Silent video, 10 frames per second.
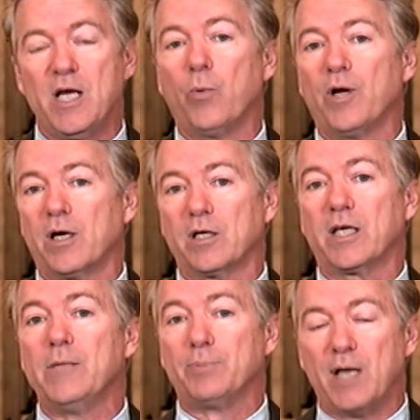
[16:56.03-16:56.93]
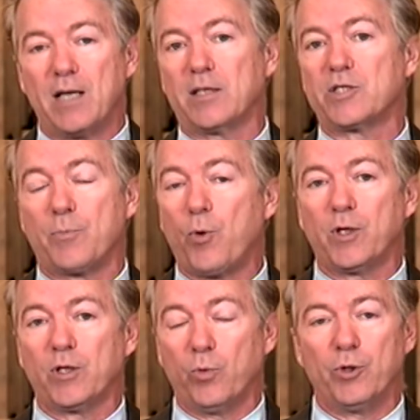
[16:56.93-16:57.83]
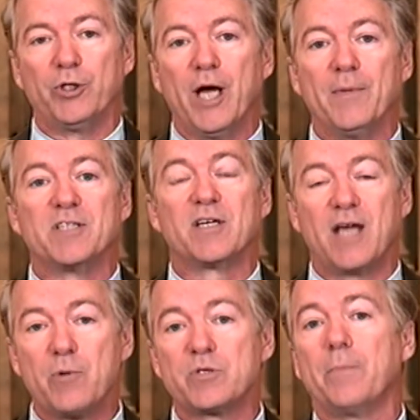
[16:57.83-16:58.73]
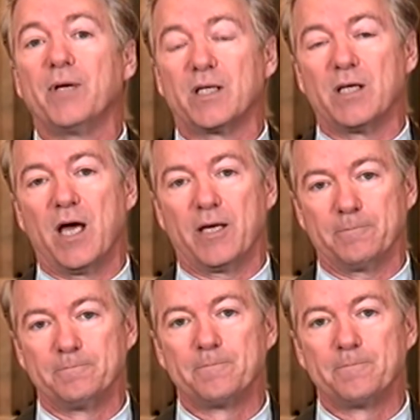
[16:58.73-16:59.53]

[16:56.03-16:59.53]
and we're not going to keep blindly supporting the war in Yemen. Today was a big day.